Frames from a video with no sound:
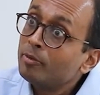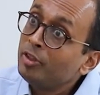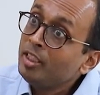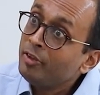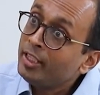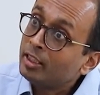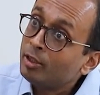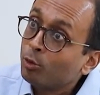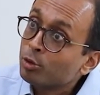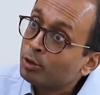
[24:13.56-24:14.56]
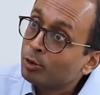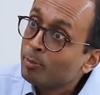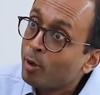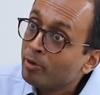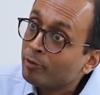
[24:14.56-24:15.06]
So we waited coastal
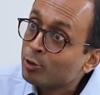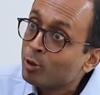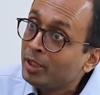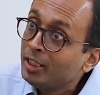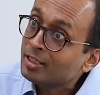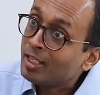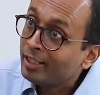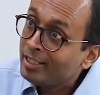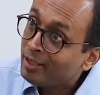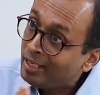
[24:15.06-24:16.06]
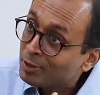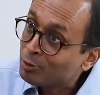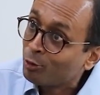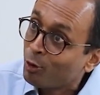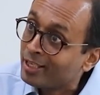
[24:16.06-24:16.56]
road in Bombay for so many years, Thane will have
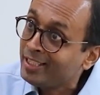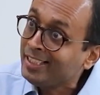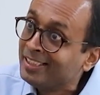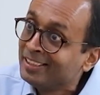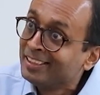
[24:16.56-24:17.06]
its own already.